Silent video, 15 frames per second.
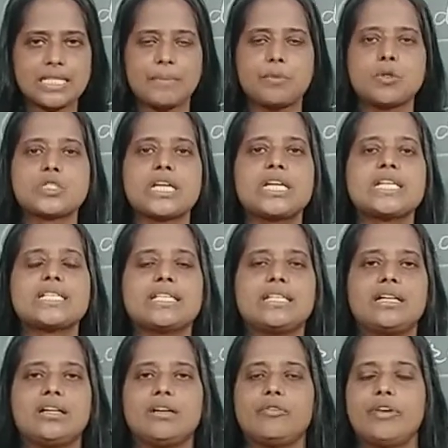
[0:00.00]
Suppose there is
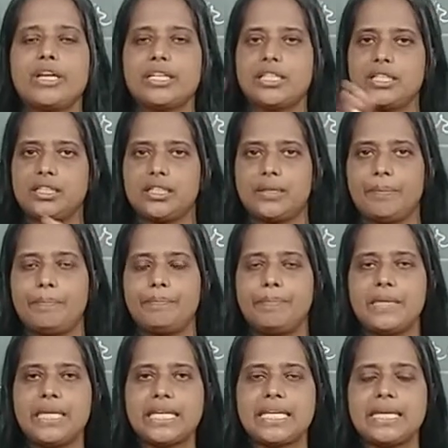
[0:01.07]
where the
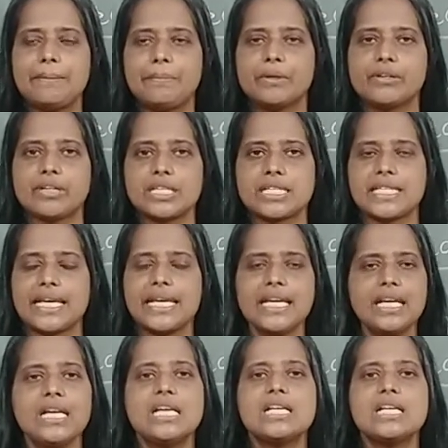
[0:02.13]
beekeeper is there.